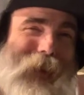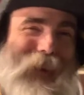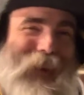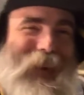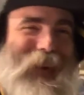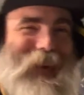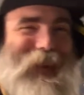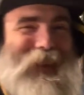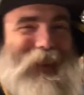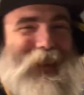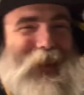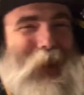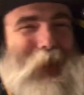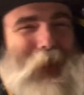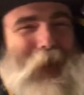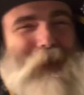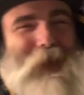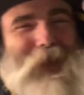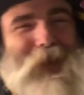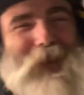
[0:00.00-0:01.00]
so
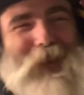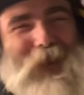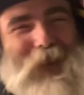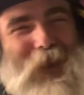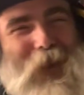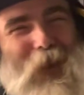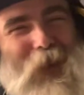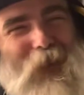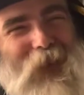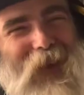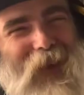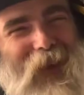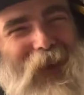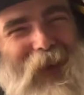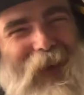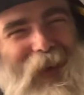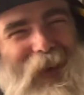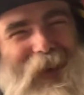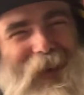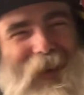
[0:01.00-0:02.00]
I'm good to go.
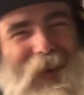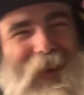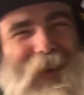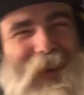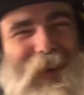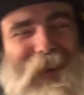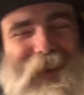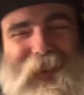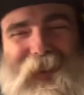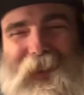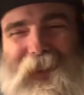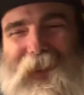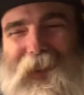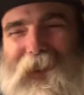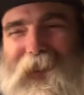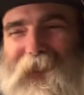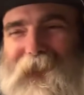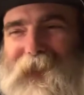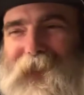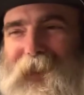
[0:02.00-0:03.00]

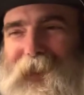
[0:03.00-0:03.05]
But